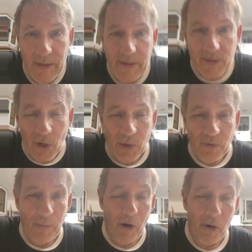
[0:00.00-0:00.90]
So
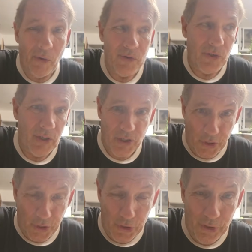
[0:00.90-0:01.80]
tomorrow is the
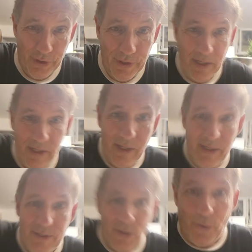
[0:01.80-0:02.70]
3rd,
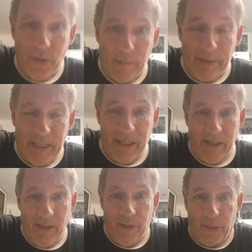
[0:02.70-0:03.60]
so it'll
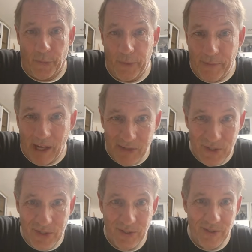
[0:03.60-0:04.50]
be 3
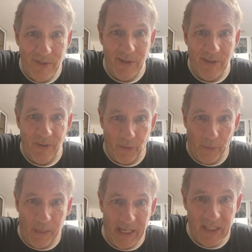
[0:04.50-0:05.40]
months, 3
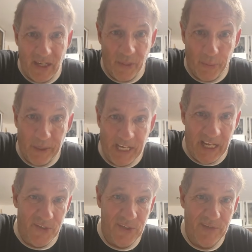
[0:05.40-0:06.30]
weeks, and 3
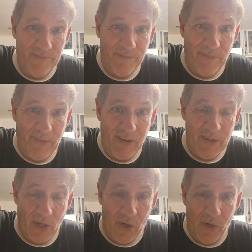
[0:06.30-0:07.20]
days.
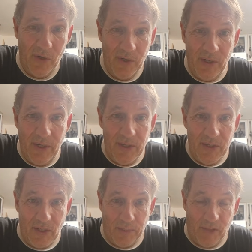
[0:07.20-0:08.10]
So
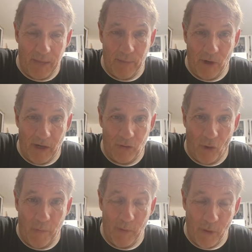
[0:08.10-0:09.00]
September,
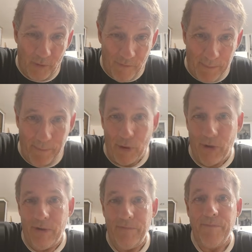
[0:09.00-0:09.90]
October,
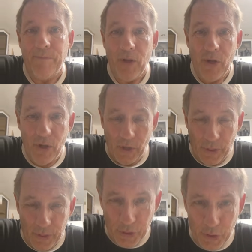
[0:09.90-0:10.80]
November,
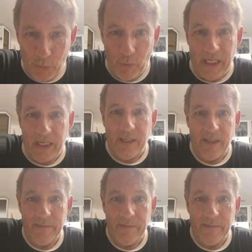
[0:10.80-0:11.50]
3rd week